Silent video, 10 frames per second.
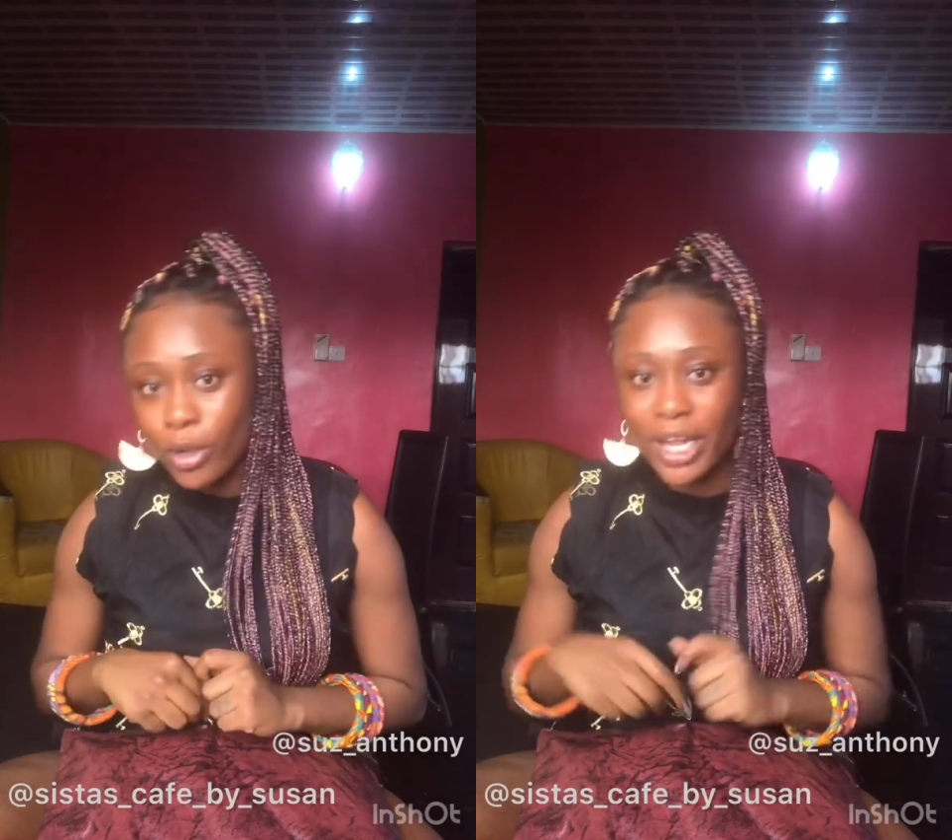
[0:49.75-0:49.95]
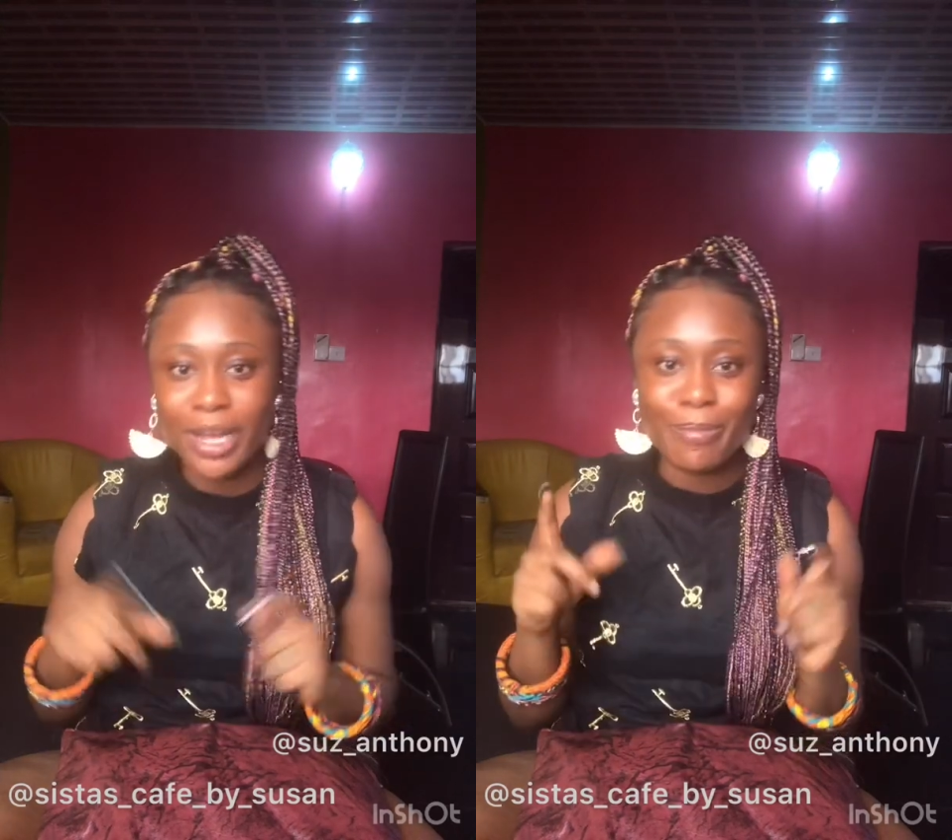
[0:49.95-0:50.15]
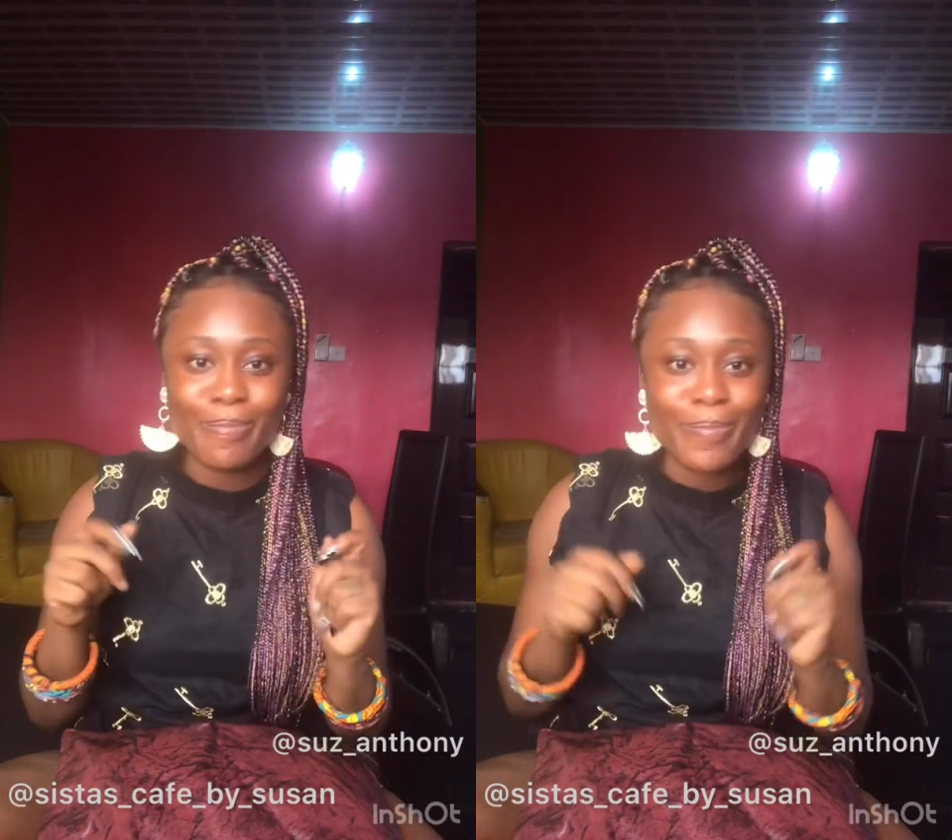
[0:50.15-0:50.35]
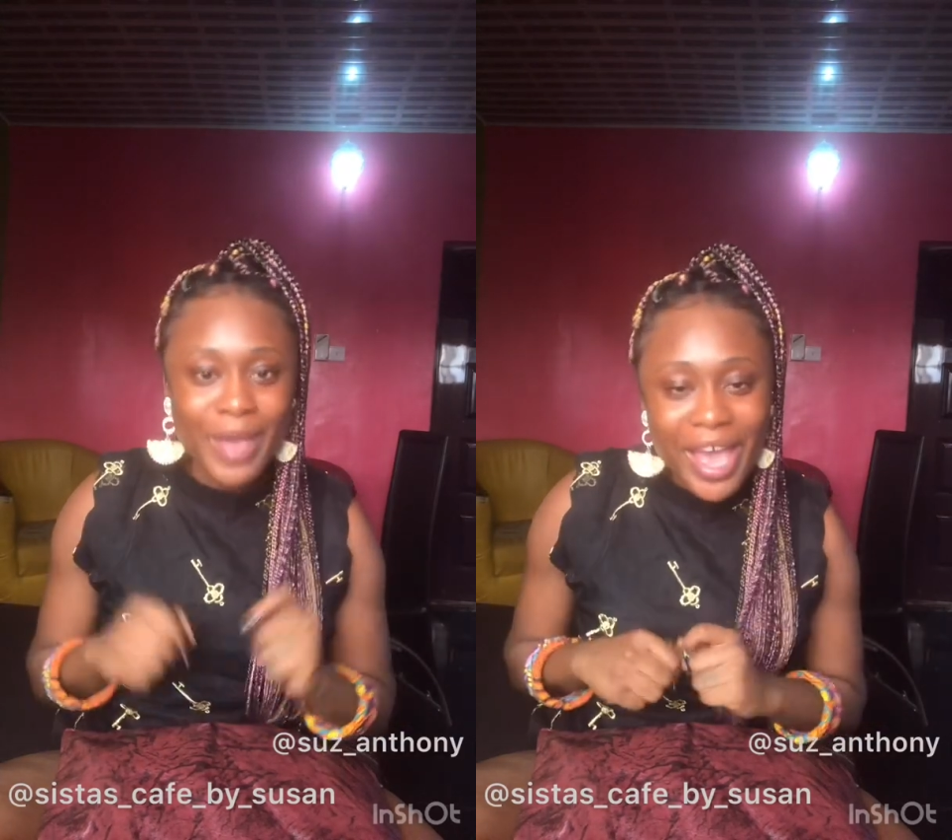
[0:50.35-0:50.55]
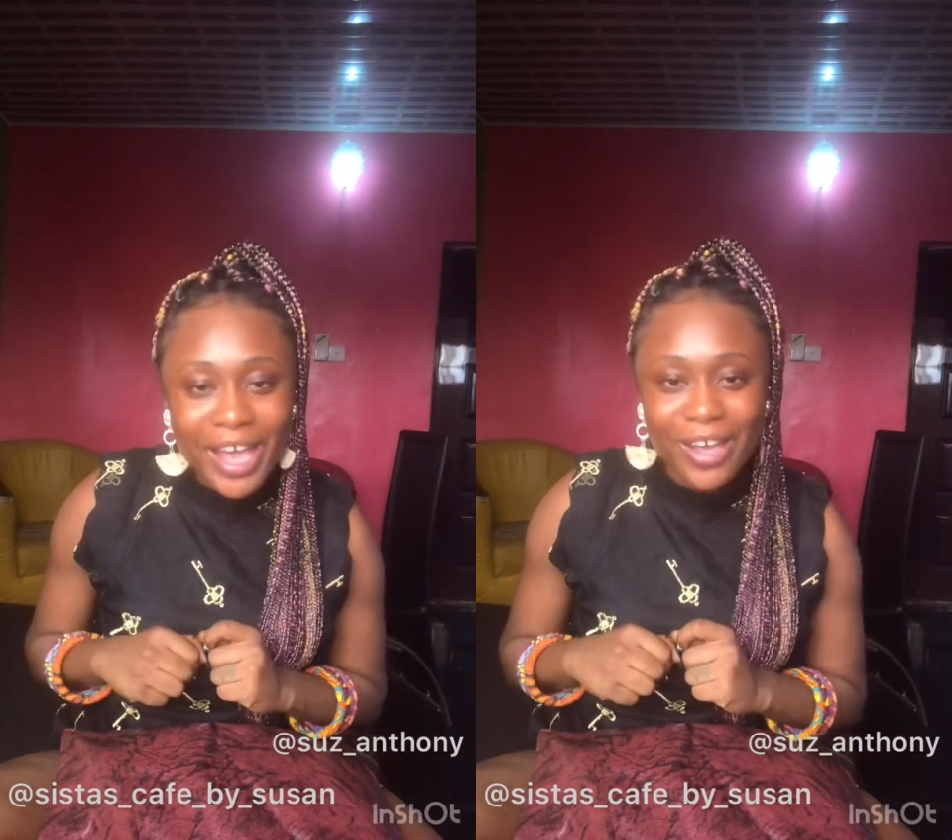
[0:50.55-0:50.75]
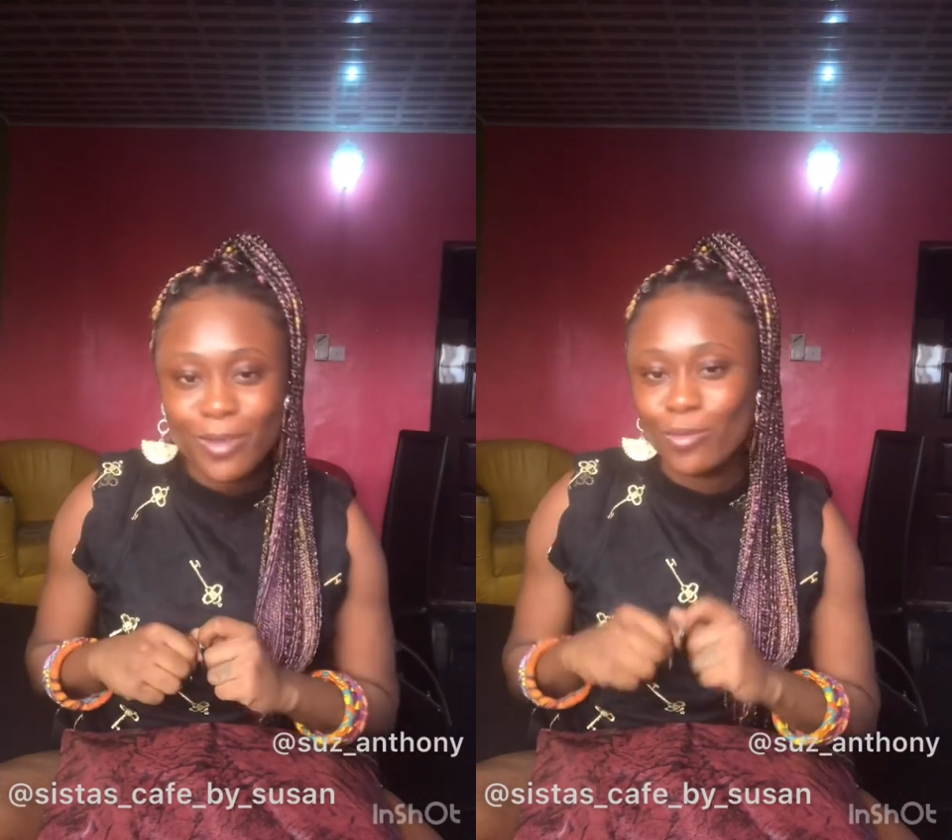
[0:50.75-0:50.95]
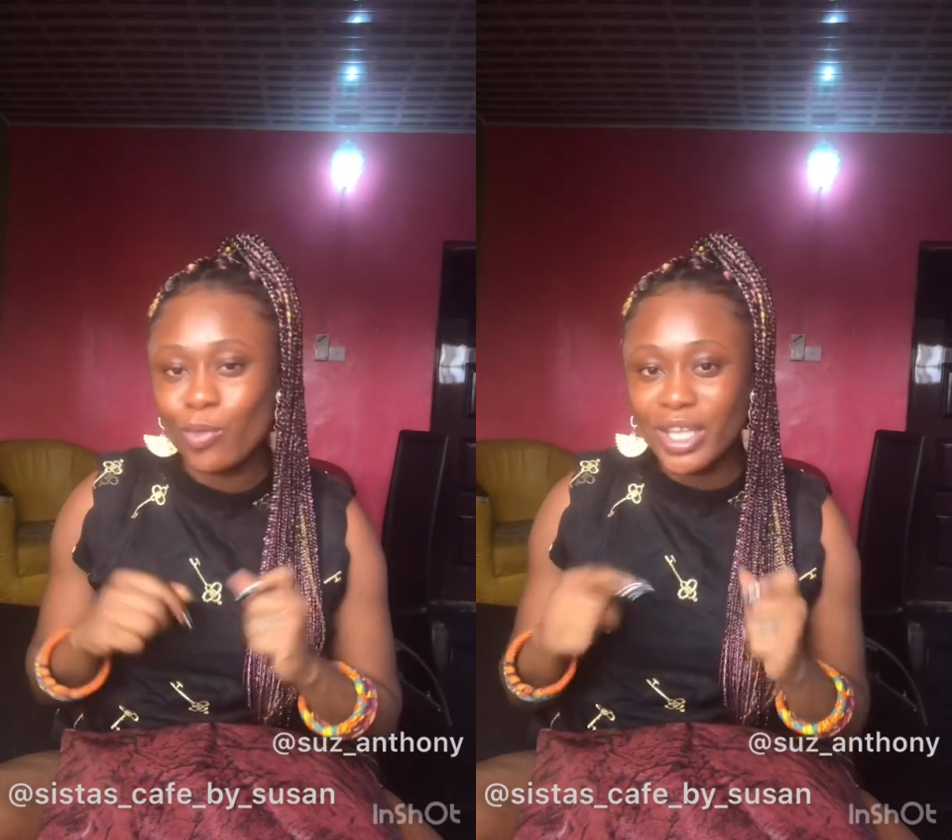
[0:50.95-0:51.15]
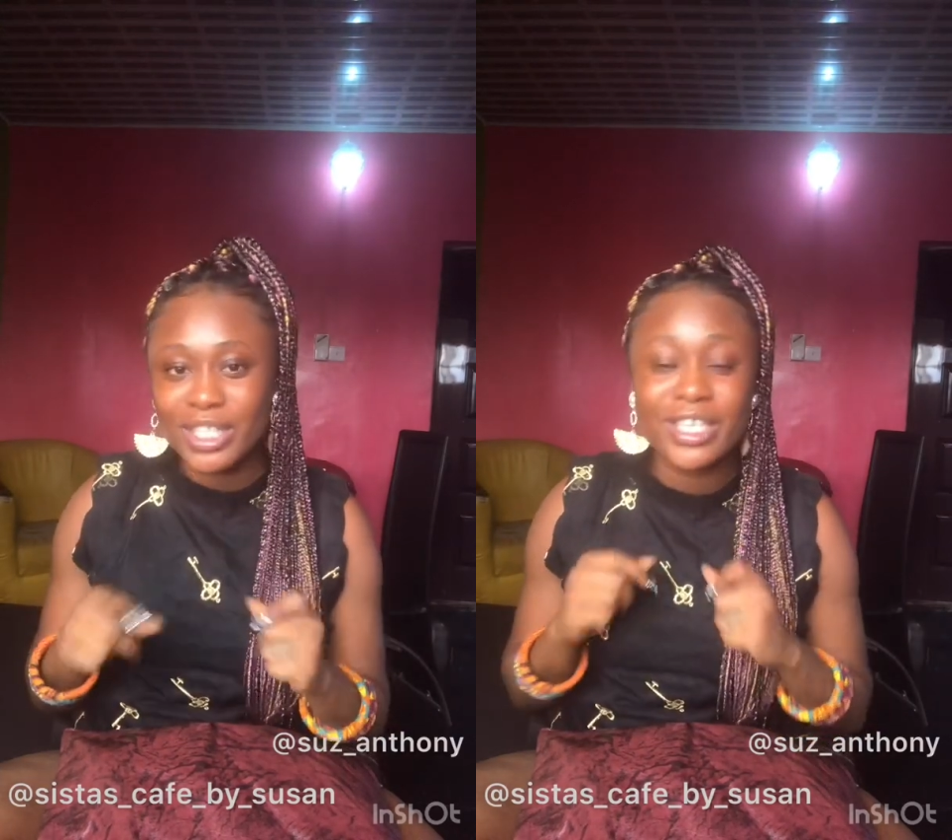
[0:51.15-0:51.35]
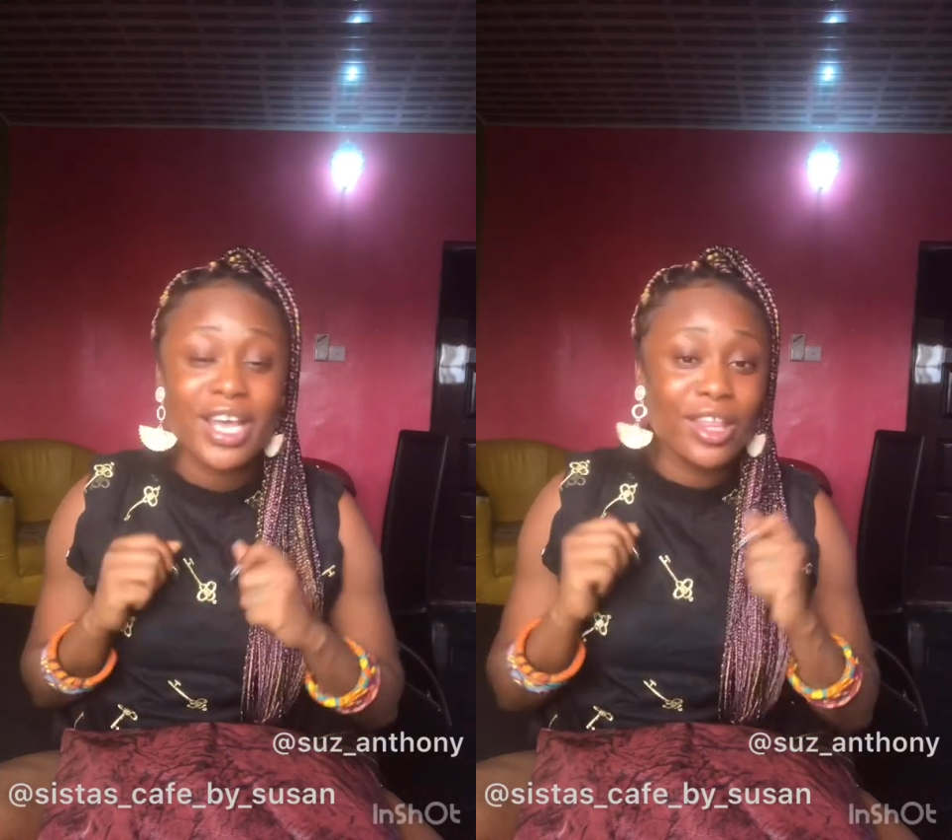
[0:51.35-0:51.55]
and I'm back with